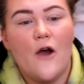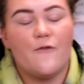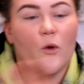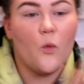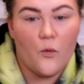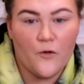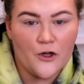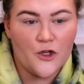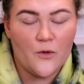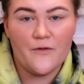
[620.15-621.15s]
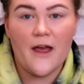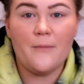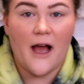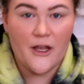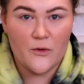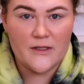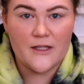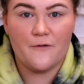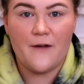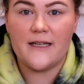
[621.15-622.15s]
for, for two of them, I used
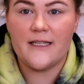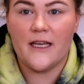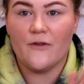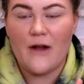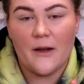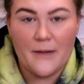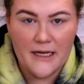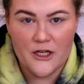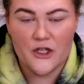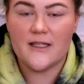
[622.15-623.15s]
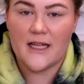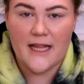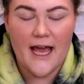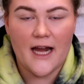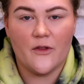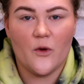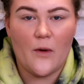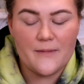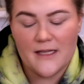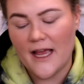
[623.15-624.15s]
the Fenty recommendations that they had on the
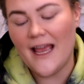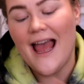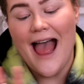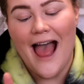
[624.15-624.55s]
website.